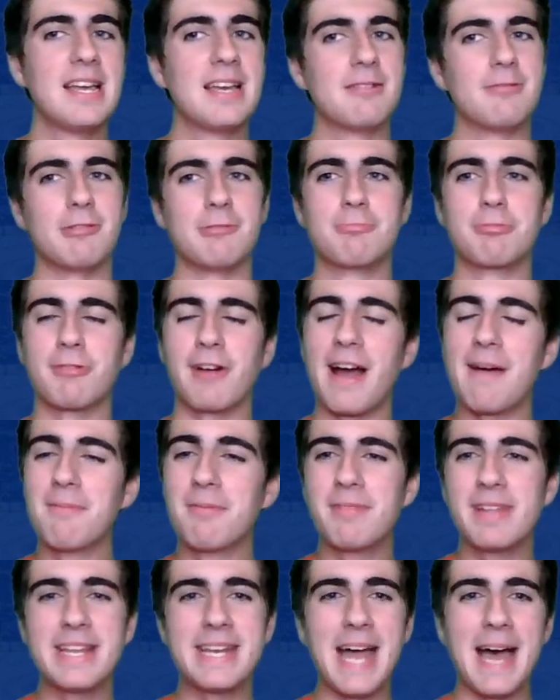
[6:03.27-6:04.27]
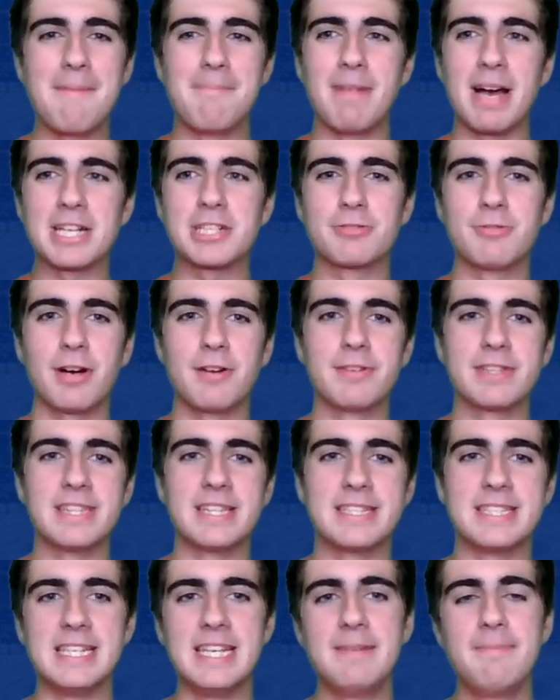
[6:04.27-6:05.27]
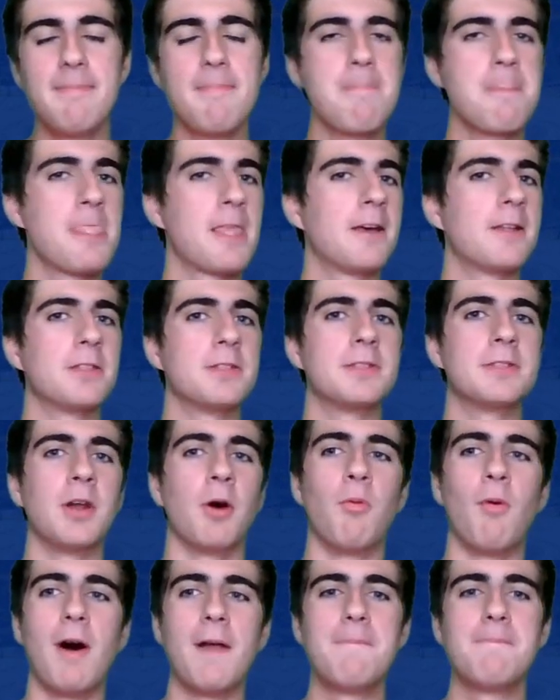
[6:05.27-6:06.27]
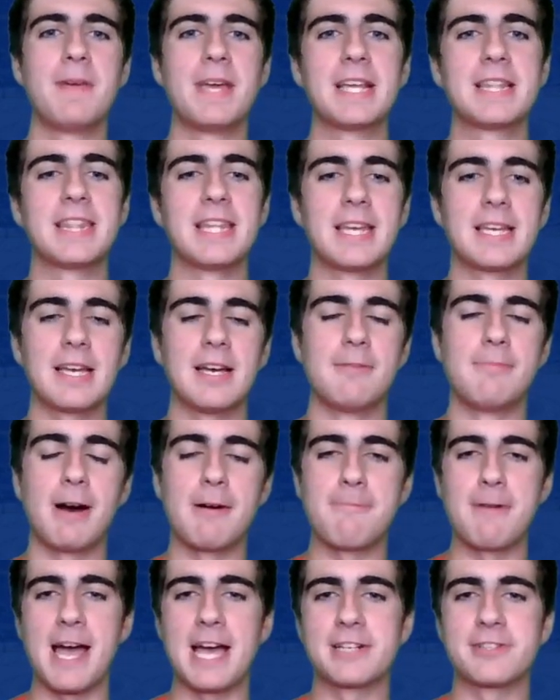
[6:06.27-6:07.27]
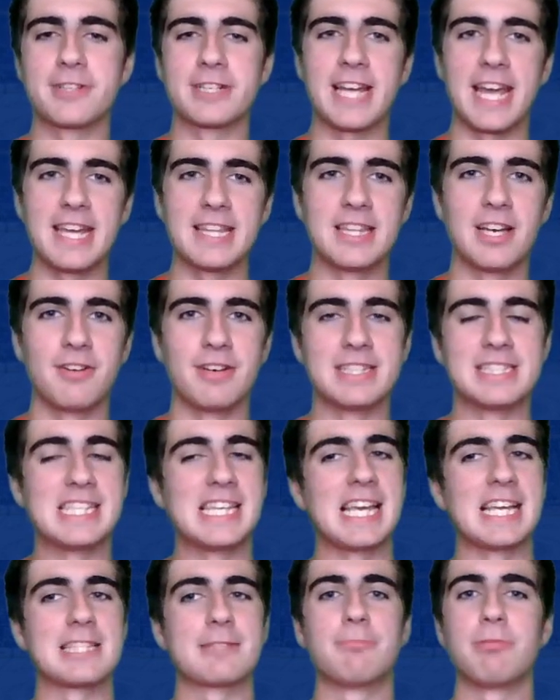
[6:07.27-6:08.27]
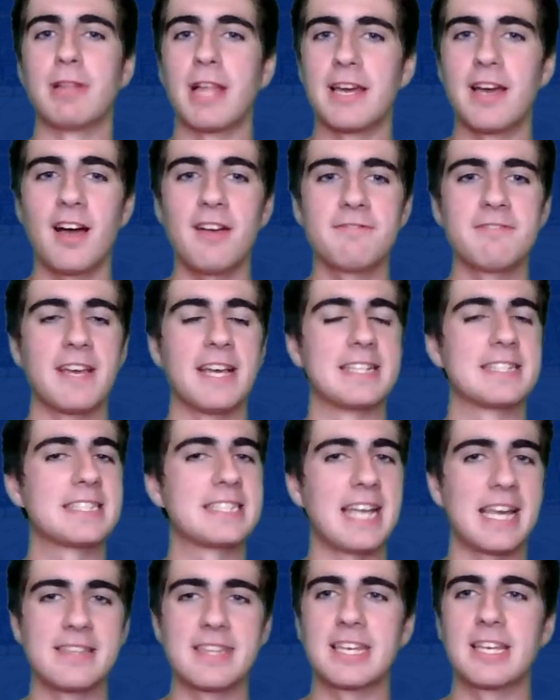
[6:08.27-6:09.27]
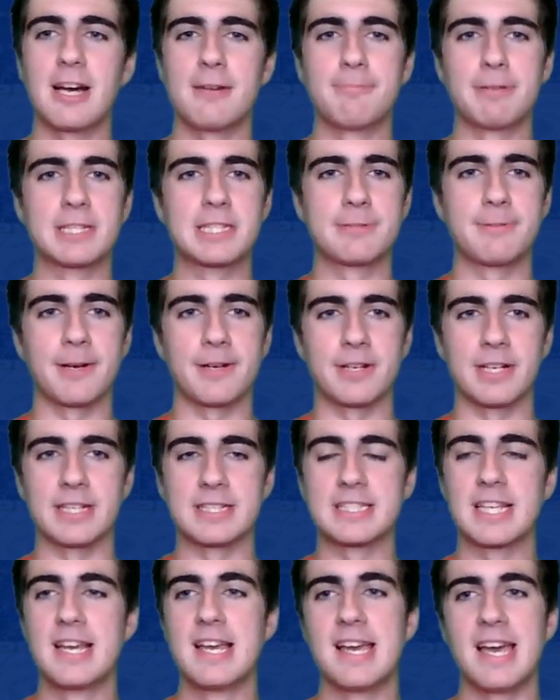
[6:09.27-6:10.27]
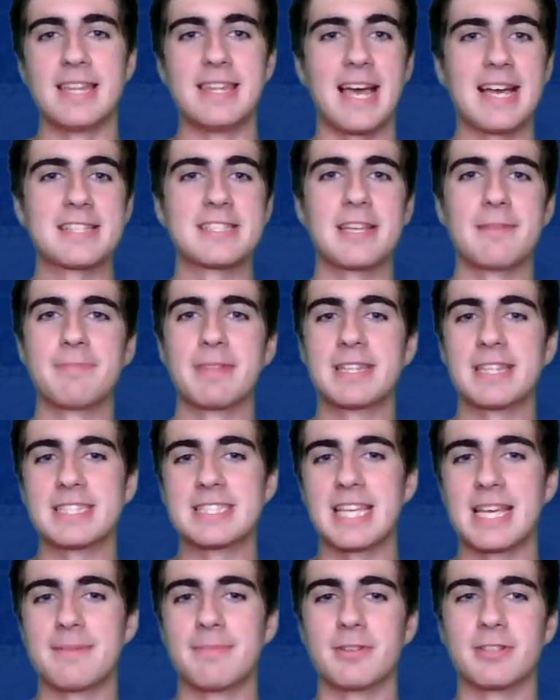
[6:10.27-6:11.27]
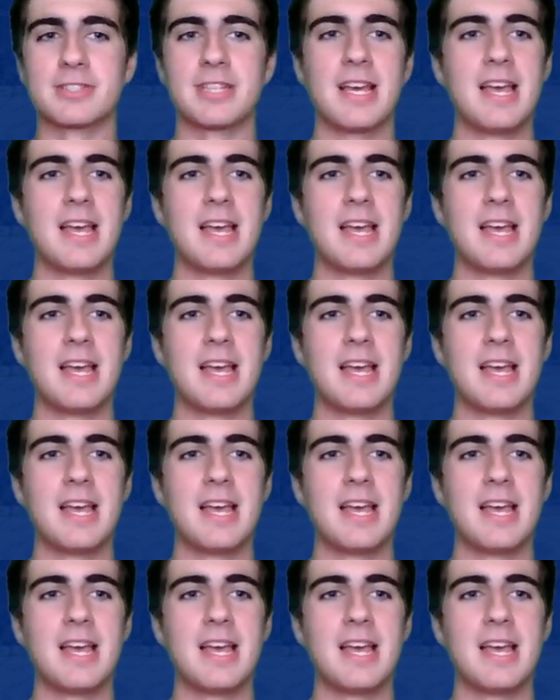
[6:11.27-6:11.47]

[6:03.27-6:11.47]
would probably not mesh well with the team. The one big thing about Patrick Kane, though, is he has playoff and Stanley Cup experience, and that's something the Sabres